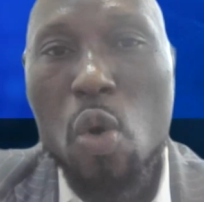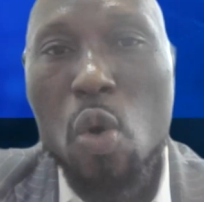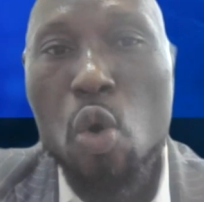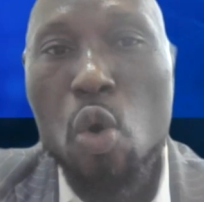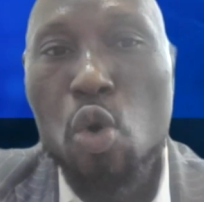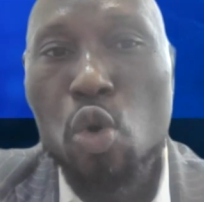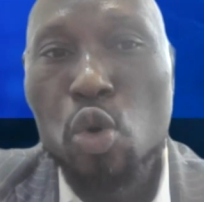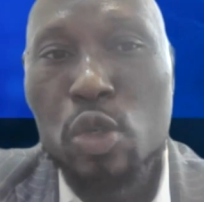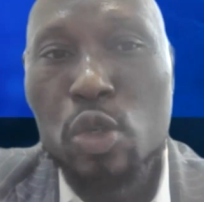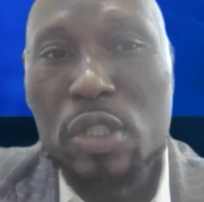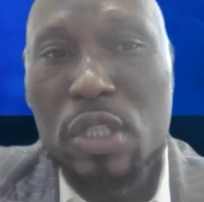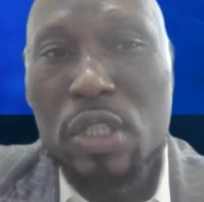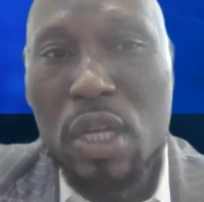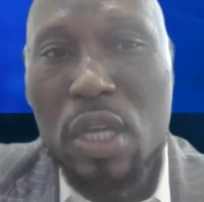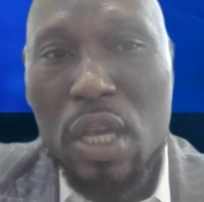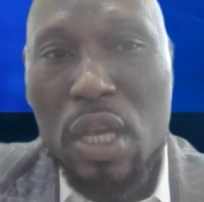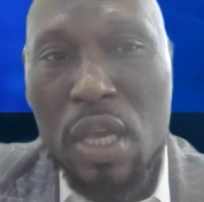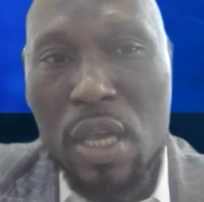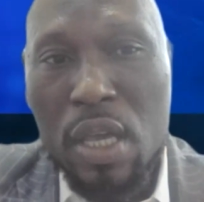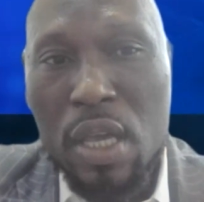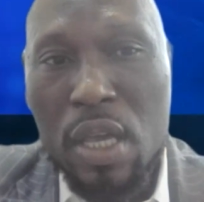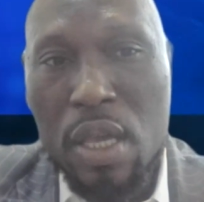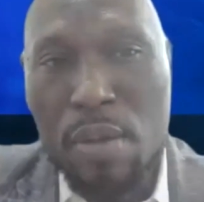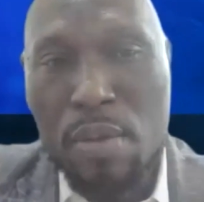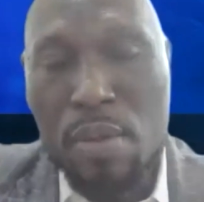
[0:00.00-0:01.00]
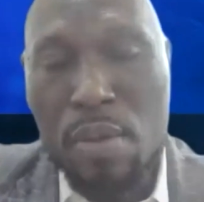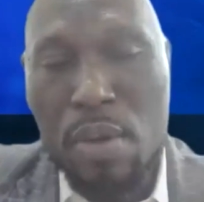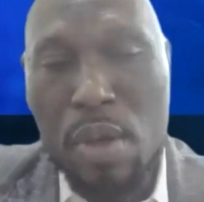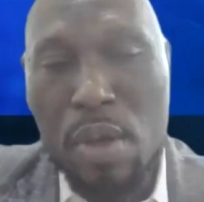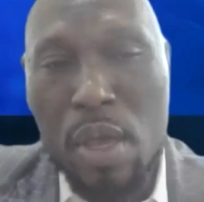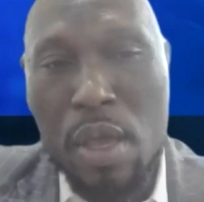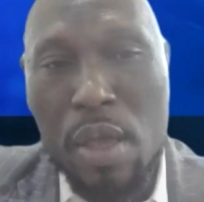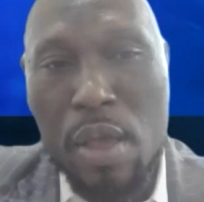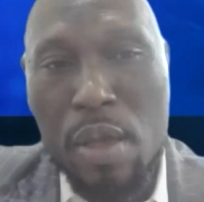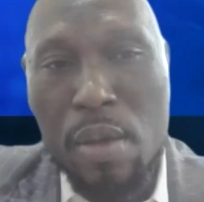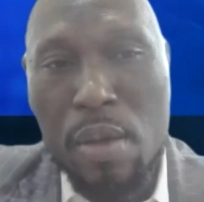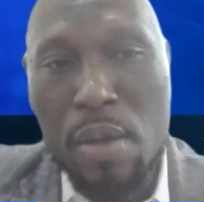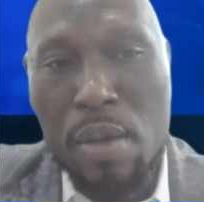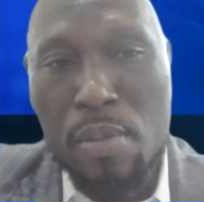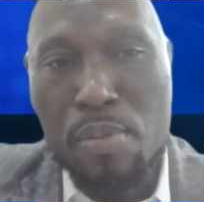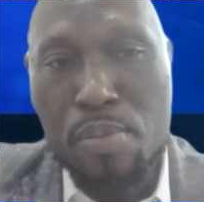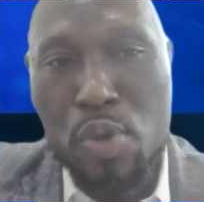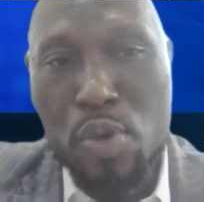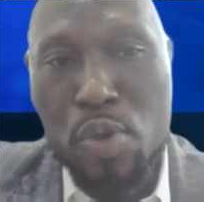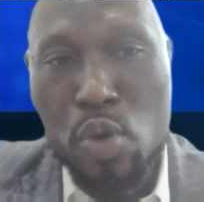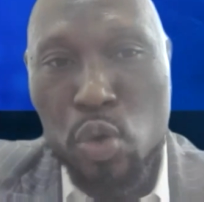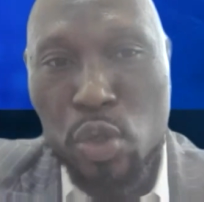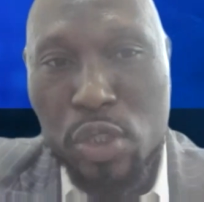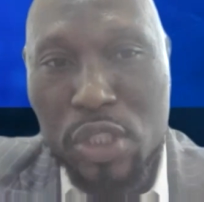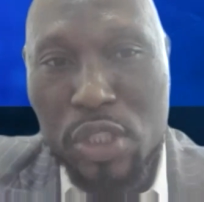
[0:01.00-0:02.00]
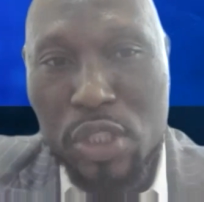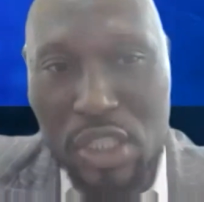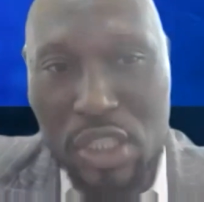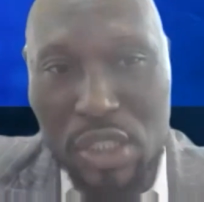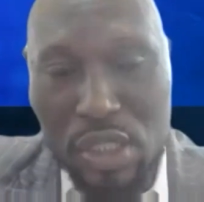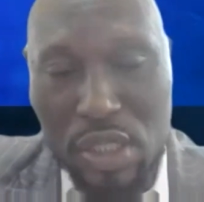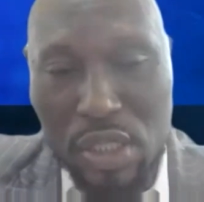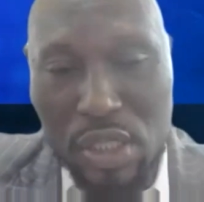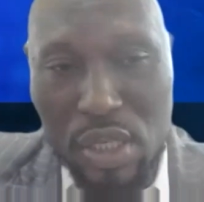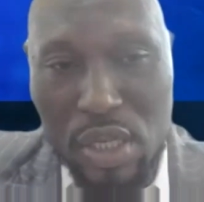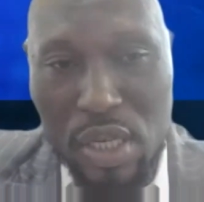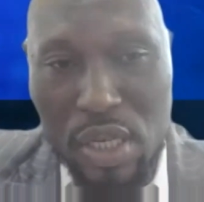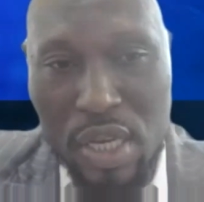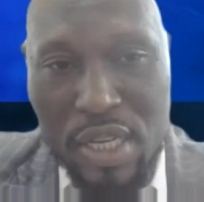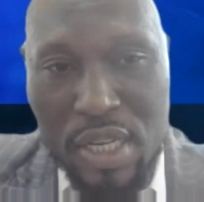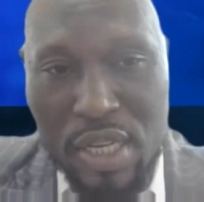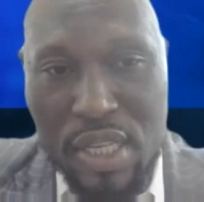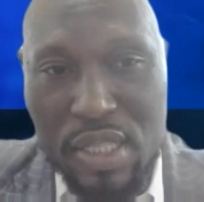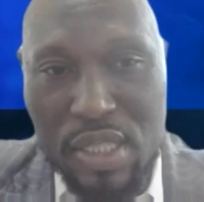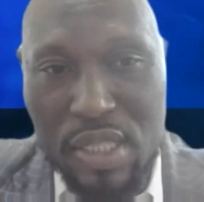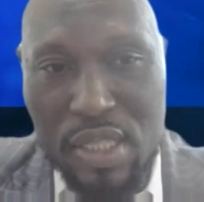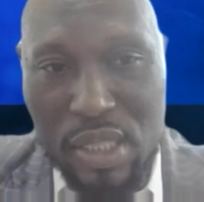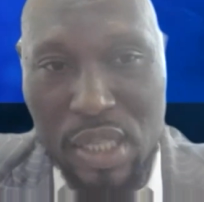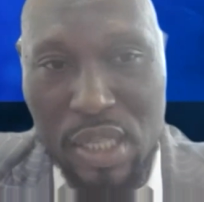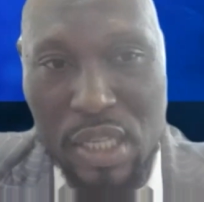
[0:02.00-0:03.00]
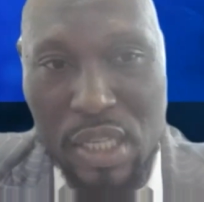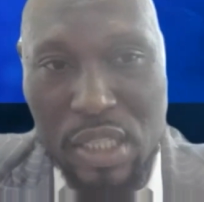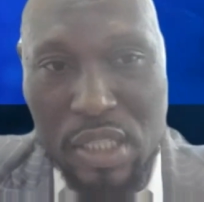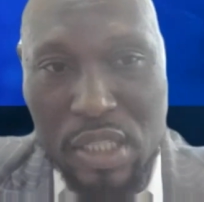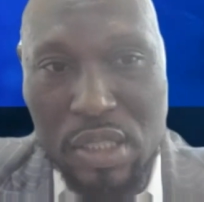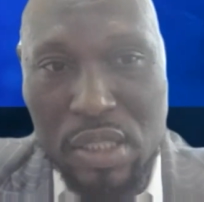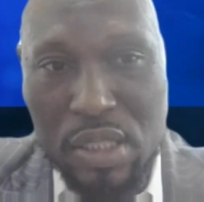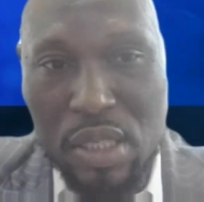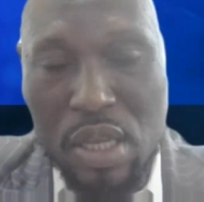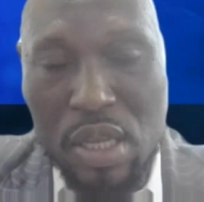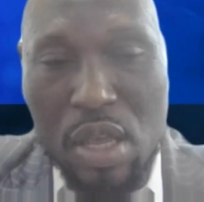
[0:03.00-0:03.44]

own a building in a state,